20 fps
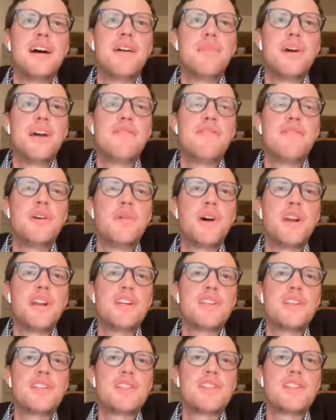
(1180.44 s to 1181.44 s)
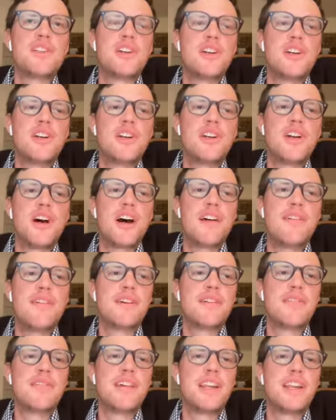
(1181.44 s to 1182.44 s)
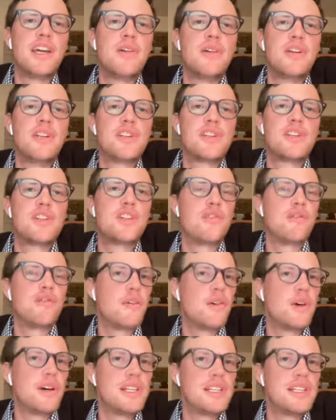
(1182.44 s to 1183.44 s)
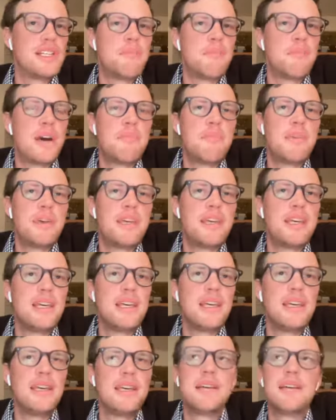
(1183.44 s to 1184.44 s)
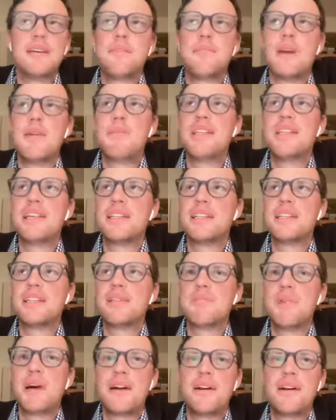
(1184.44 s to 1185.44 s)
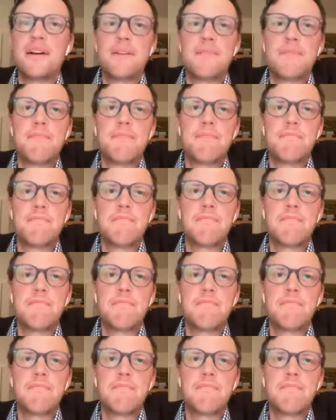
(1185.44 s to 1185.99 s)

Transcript: If you want to just turn off your video and just do voice, that might be, maybe that's better.